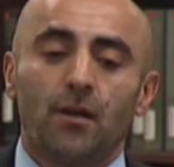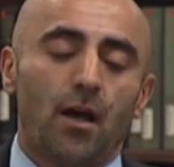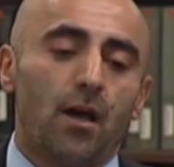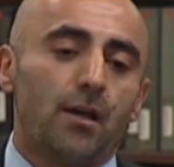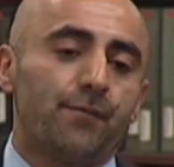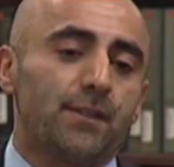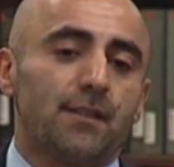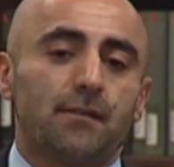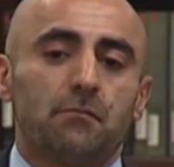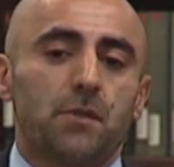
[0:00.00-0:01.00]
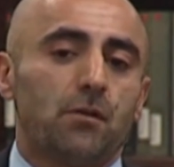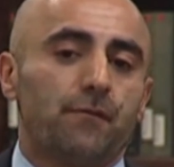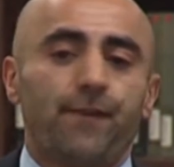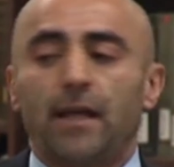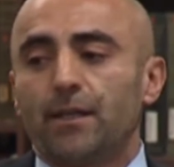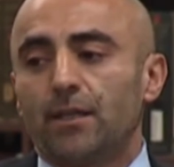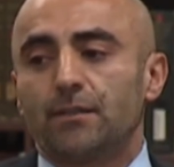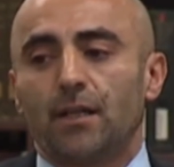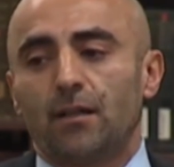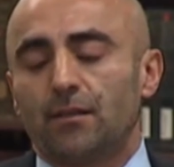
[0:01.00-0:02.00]
Uh, if it's a you know,
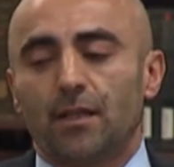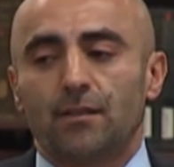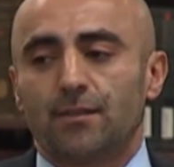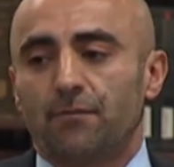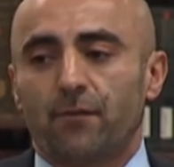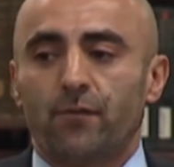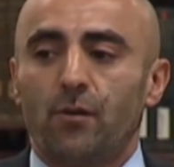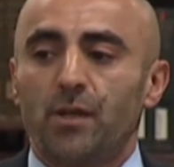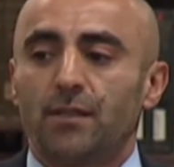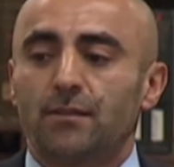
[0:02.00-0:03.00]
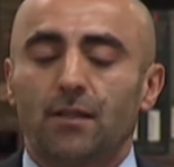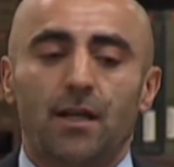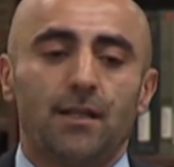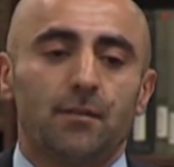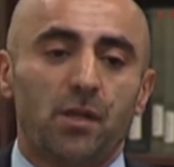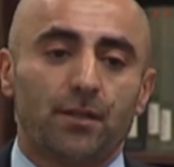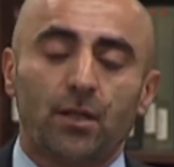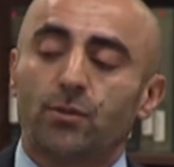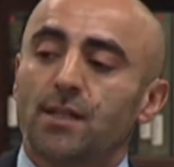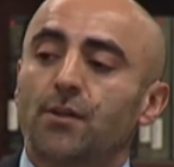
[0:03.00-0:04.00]
failure, they'll, they'll suffer from it, and the
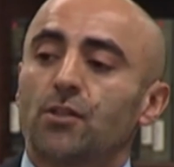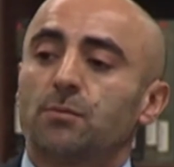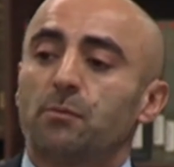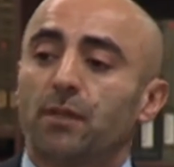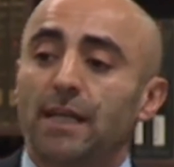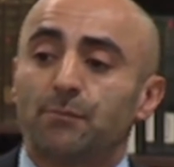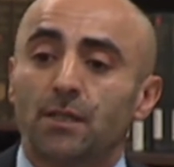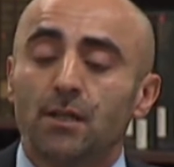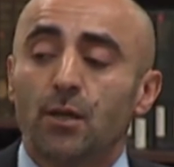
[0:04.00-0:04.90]
military was not going to be blamed.